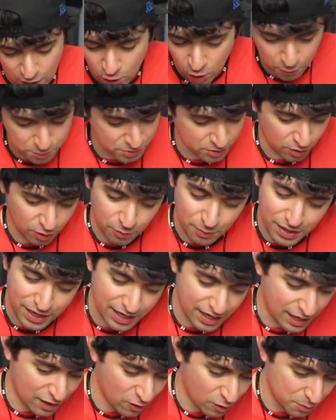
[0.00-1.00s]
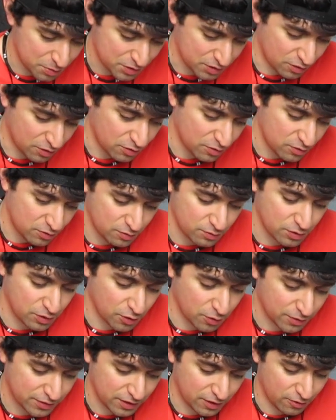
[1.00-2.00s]
I hope so, man. I hope so. We'll
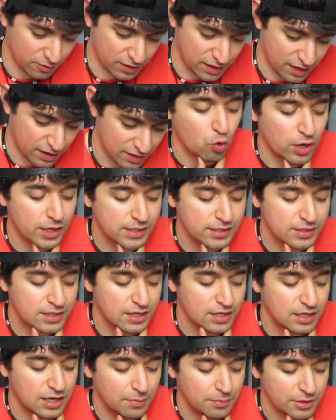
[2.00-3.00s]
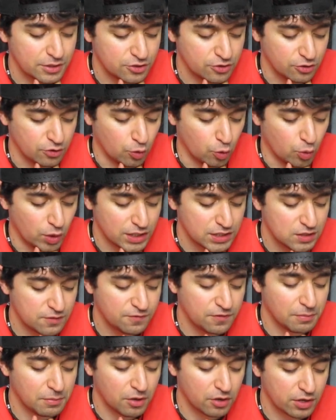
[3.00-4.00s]
go with Iruka. Question number two. Which
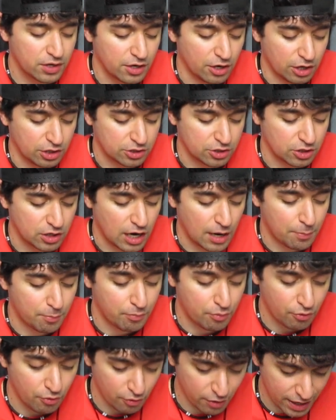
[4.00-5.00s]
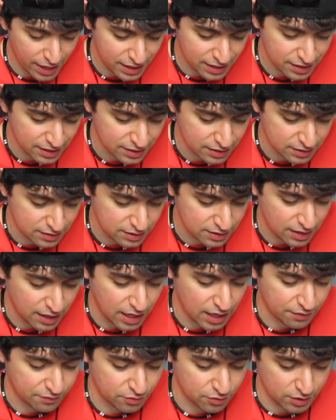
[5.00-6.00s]
female character got pregnant
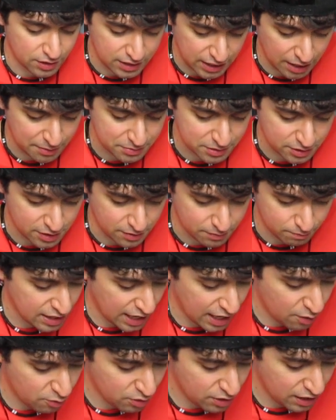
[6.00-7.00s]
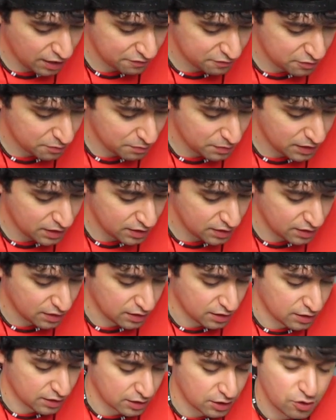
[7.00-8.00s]
after the time skip? That would have to be
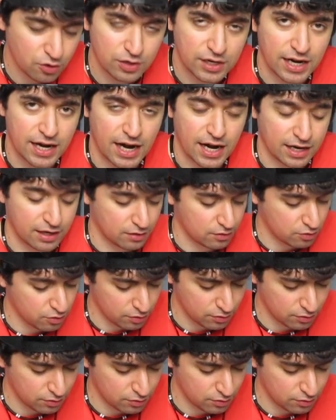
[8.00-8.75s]
the Kunerai.